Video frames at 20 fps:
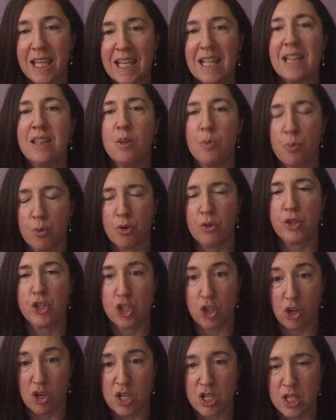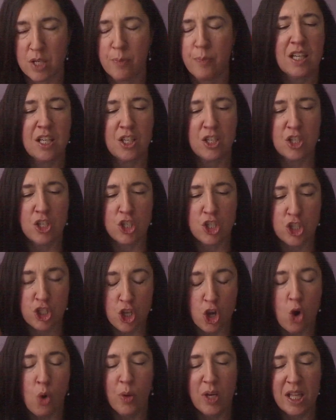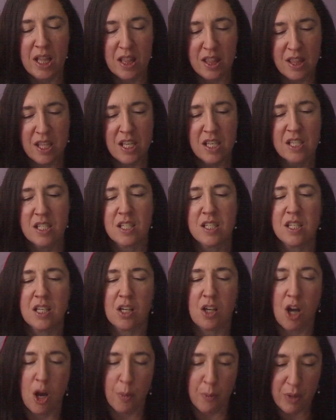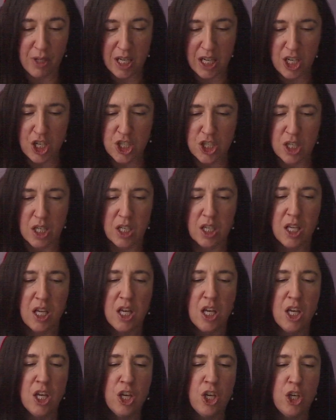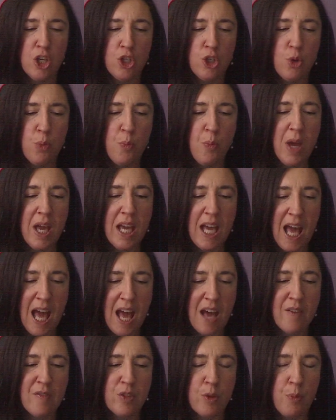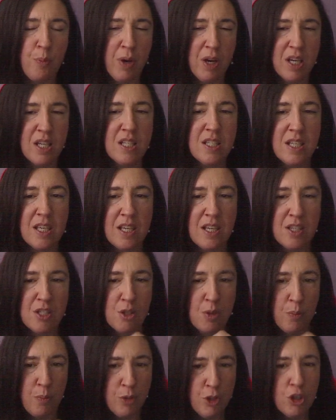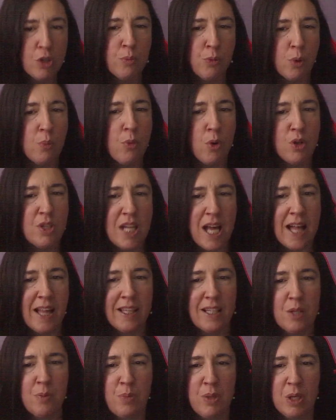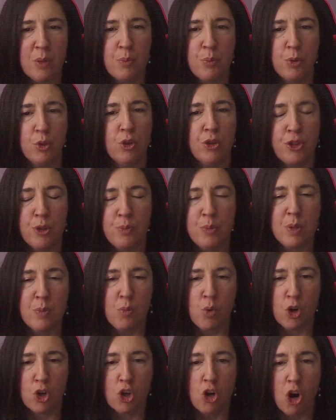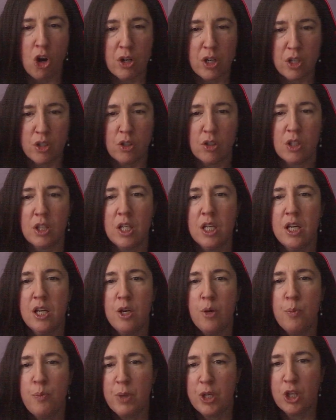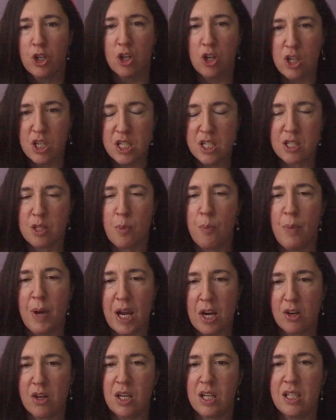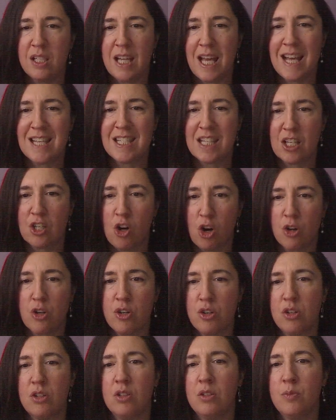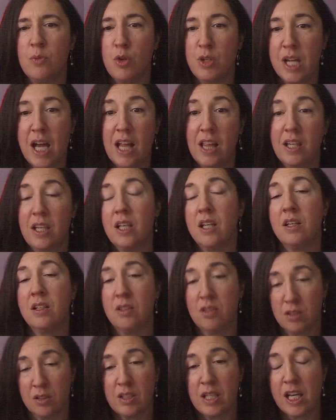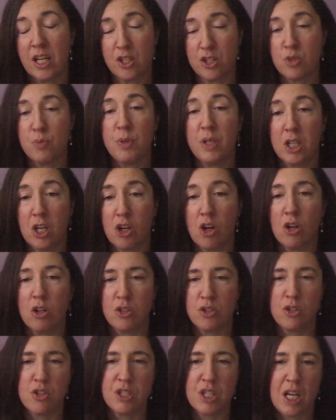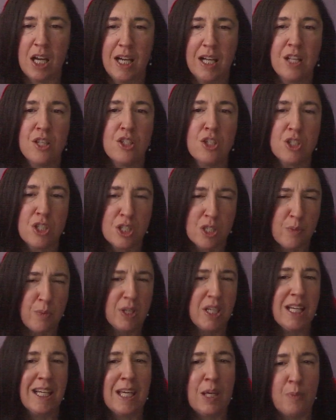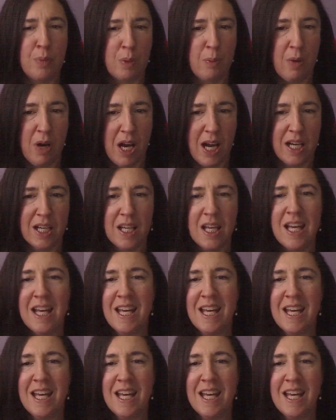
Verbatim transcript: in the birth charts. So in this combination, you may have the Pisces mutable modality being pulled to be more cardinal because the parent has a cardinal modality, Cancer being a cardinal sign. So it's something to keep in mind.